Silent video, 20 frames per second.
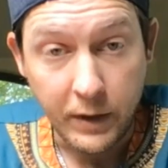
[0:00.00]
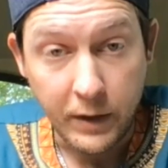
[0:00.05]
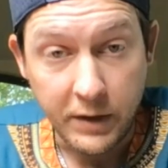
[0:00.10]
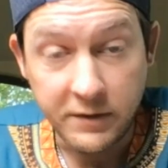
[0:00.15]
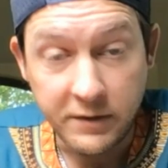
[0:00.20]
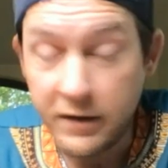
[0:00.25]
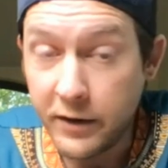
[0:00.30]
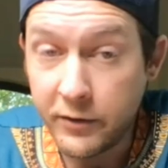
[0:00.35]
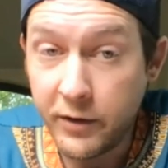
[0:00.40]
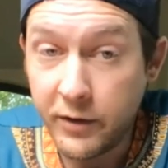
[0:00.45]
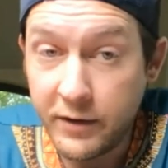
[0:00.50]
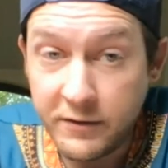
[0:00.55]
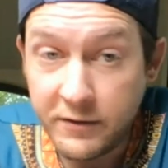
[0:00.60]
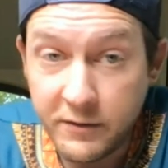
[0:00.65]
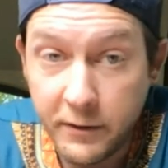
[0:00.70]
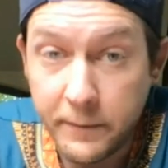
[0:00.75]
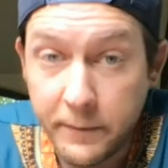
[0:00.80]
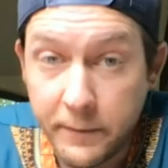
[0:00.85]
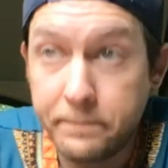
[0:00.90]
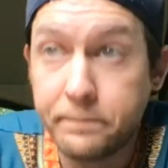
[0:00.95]
It's not a great
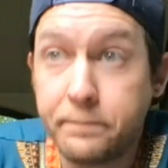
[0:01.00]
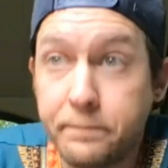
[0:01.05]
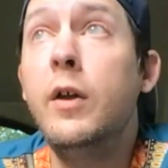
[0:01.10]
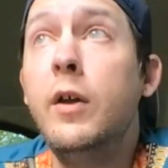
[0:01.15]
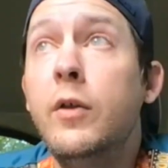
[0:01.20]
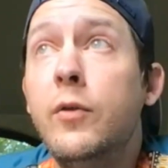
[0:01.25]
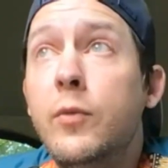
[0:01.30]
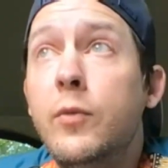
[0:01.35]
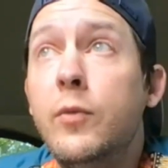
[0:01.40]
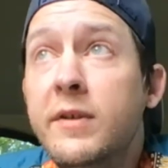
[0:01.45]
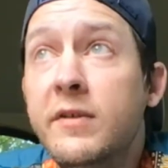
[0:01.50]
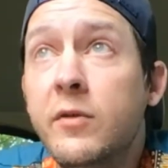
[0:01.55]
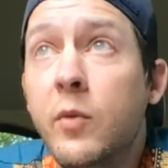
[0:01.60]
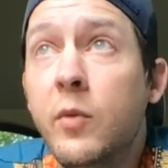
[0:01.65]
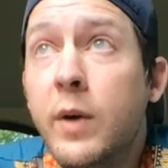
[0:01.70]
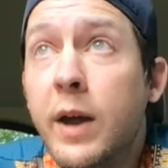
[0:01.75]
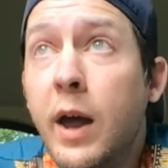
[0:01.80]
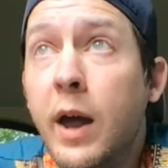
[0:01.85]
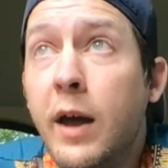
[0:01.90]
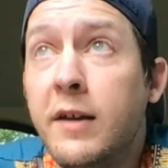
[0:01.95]
start. The reason
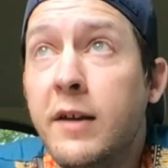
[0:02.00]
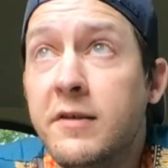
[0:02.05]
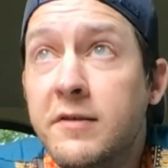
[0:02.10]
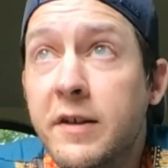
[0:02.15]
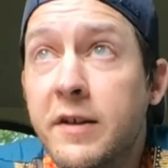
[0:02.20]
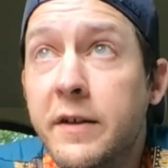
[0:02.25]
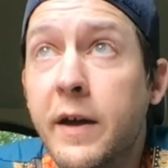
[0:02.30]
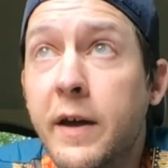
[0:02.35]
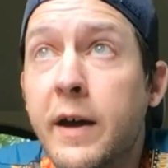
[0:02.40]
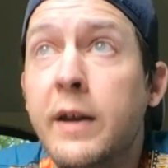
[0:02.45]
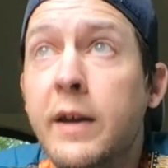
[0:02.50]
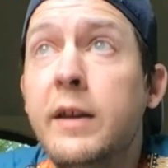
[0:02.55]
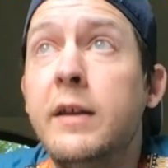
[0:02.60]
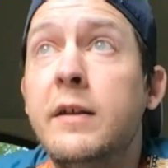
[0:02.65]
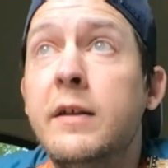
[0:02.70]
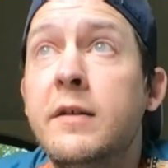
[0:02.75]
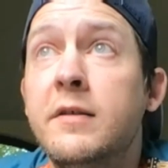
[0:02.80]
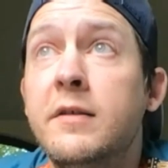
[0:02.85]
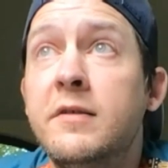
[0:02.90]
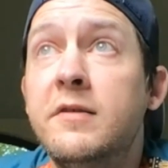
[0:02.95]
why I say that
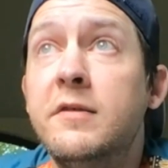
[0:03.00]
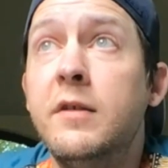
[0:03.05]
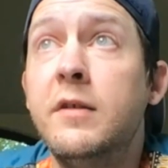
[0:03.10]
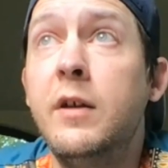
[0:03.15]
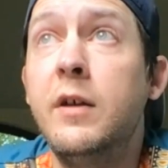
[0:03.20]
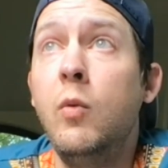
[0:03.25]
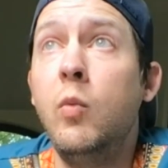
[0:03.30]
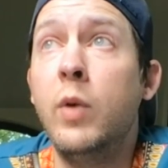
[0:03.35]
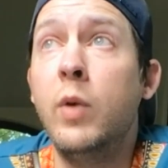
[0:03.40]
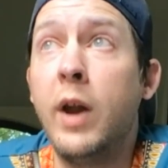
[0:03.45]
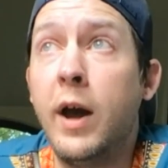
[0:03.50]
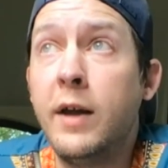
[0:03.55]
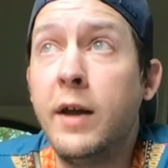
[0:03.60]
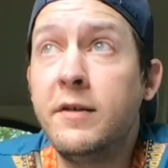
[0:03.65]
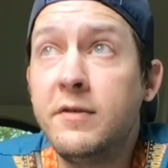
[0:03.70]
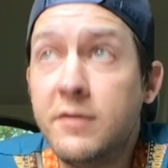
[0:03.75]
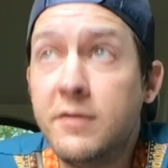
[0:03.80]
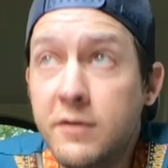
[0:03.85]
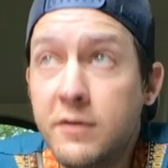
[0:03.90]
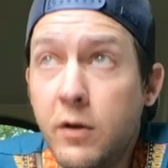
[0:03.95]
is when I
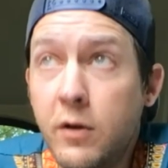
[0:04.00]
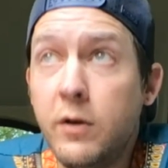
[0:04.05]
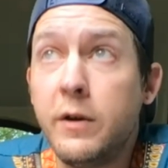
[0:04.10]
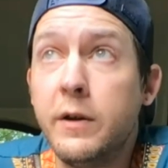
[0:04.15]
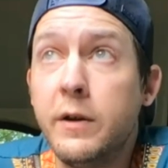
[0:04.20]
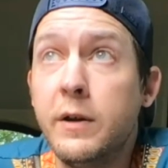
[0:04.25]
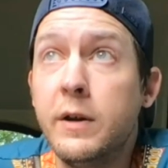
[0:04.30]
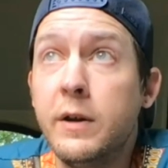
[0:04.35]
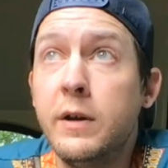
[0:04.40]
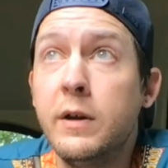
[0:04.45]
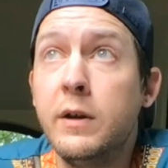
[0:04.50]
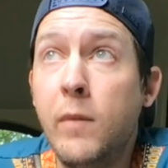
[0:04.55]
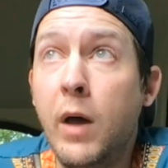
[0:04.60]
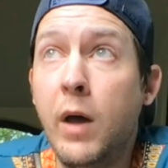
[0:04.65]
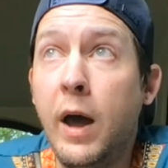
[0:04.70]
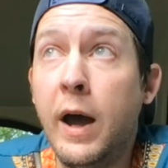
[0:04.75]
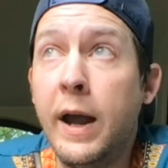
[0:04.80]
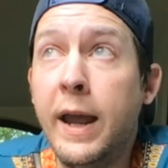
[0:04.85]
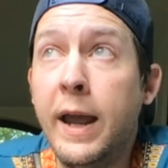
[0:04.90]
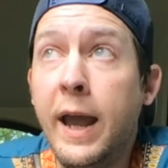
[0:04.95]
started,
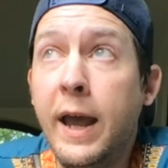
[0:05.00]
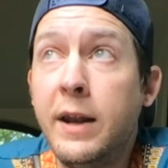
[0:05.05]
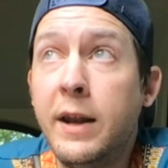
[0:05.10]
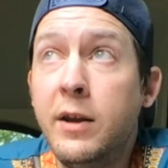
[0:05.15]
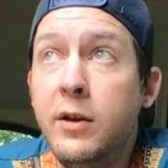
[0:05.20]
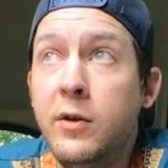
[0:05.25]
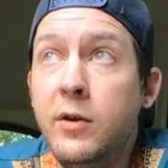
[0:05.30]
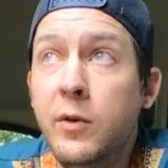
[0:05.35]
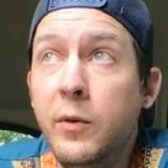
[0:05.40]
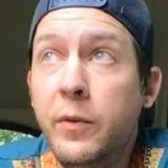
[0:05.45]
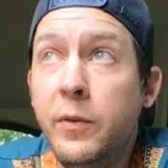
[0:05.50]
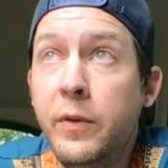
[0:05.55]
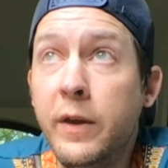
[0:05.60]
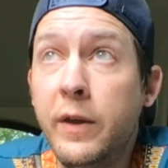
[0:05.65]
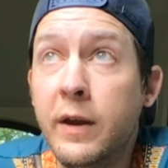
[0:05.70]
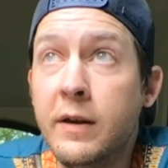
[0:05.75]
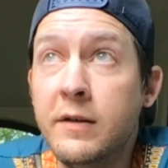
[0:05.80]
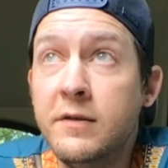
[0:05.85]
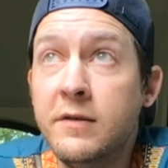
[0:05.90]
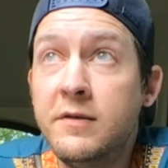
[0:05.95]
I had to do
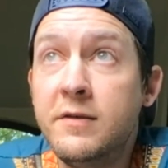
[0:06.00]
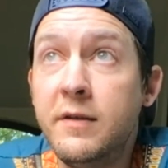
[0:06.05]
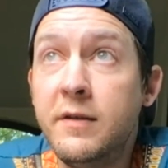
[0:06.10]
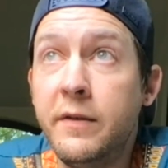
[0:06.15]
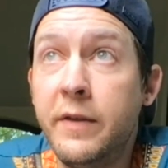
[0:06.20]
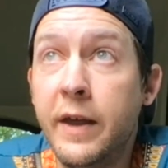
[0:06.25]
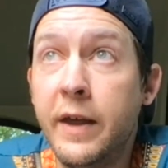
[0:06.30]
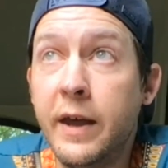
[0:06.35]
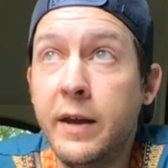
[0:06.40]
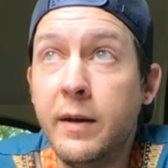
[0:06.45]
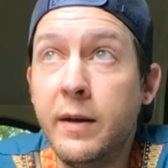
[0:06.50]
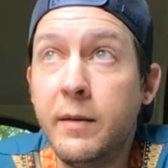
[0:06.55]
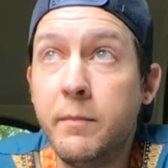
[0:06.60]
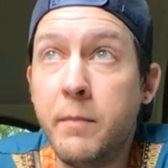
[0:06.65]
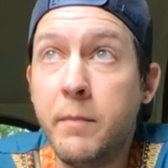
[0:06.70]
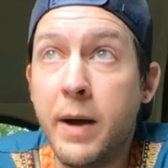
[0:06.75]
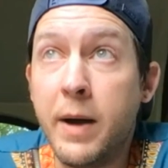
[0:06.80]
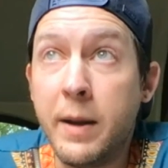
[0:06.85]
things that my